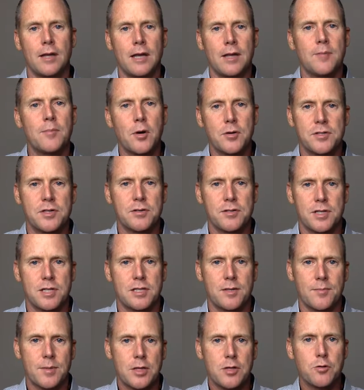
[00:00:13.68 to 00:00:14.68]
in the Mosio
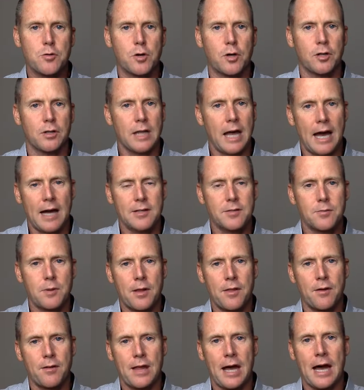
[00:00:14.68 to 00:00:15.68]
system that you collect,
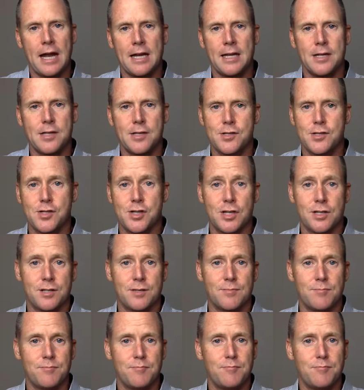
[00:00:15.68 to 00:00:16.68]
whether that is
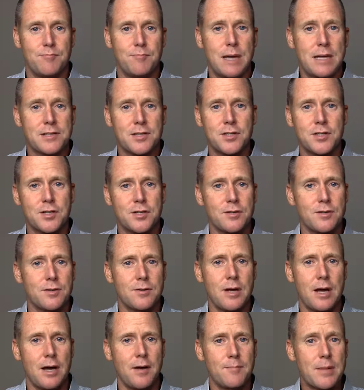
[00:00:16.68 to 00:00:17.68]
just
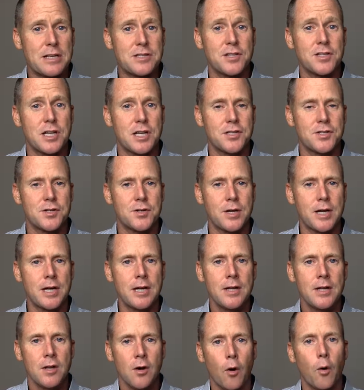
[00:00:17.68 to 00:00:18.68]
message
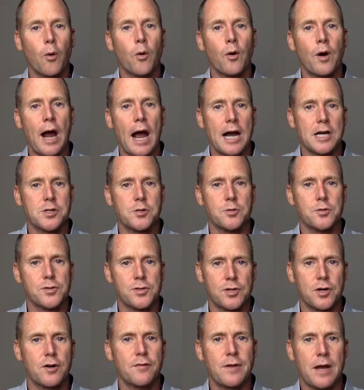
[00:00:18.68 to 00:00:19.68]
history or actual
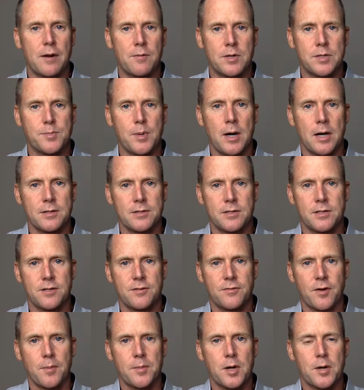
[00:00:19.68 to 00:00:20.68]
survey
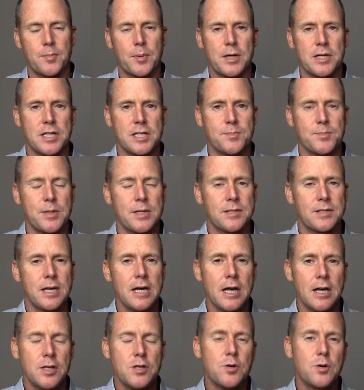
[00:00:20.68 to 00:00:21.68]
responses from your participants,
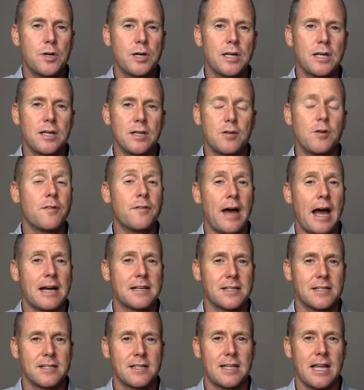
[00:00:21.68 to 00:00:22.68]
you have
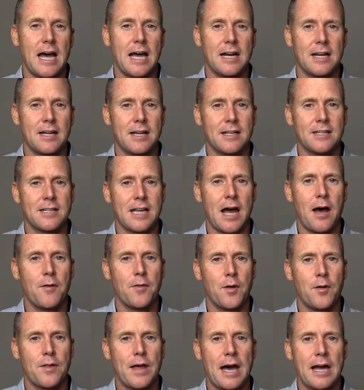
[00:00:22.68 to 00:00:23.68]
access to that and can
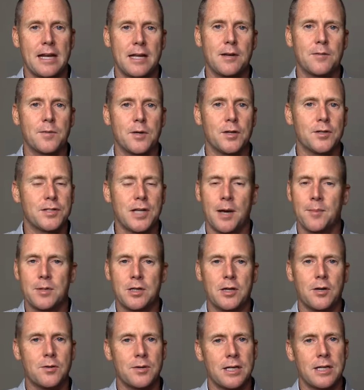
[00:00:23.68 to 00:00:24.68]
download that in real time.
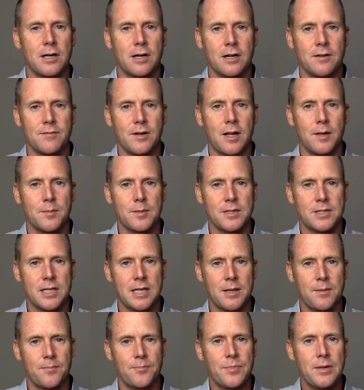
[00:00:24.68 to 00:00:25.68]
You don't need our development
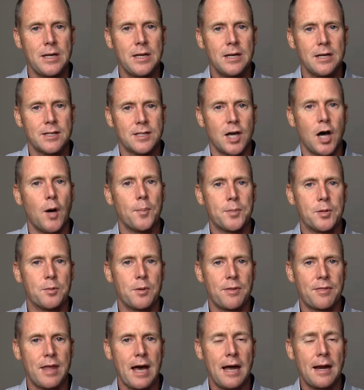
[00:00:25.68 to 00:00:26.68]
team to help you
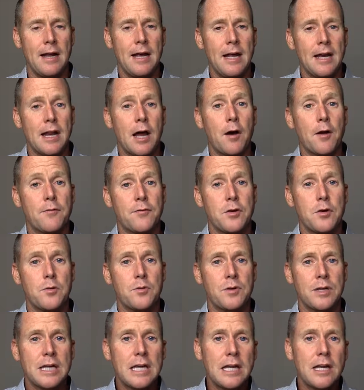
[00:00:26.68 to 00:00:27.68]
with that. Now, if
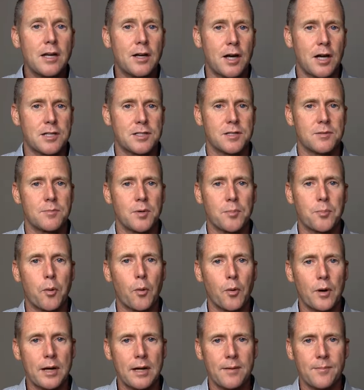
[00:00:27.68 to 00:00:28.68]
you need custom
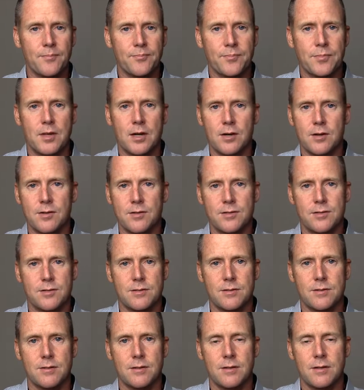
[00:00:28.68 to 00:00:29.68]
reporting,
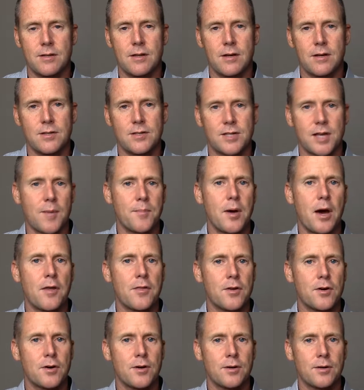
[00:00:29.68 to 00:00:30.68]
there's some
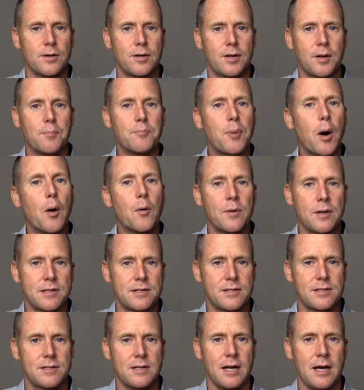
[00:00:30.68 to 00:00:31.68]
other
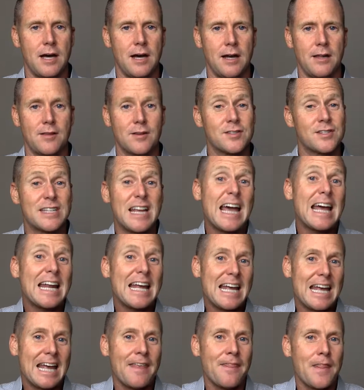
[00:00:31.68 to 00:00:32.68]
components, there's
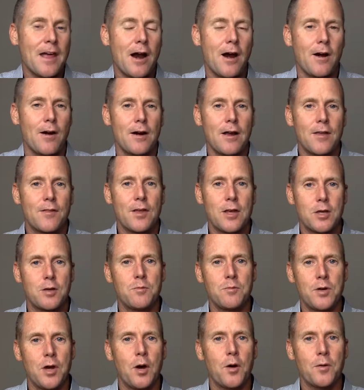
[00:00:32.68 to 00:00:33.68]
data in there that
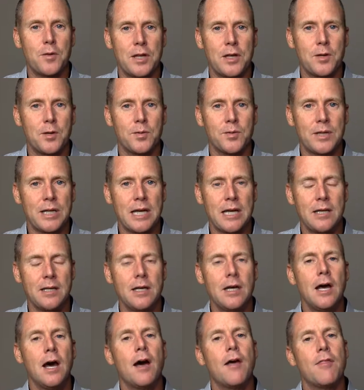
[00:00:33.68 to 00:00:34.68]
you know that you'll
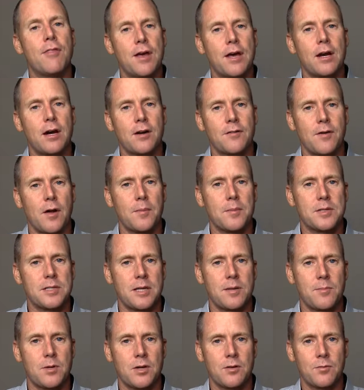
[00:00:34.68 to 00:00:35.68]
need. Then our development
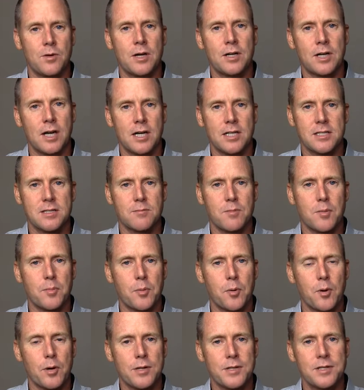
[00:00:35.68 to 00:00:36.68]
team can run custom
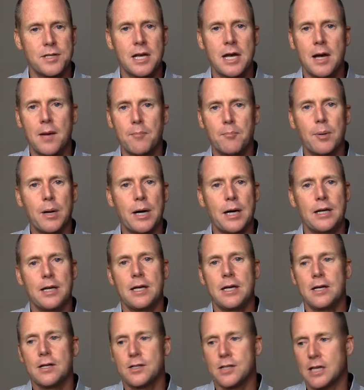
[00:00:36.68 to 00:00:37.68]
reports,
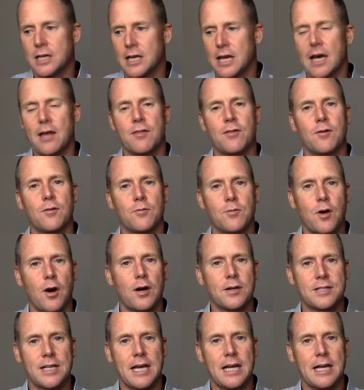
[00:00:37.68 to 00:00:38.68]
but to get the
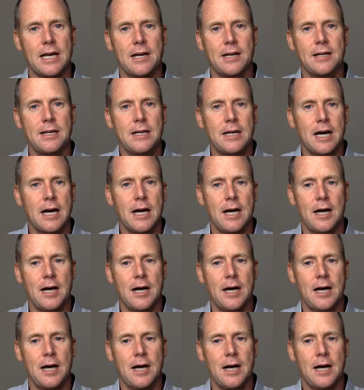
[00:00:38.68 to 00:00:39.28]
raw data,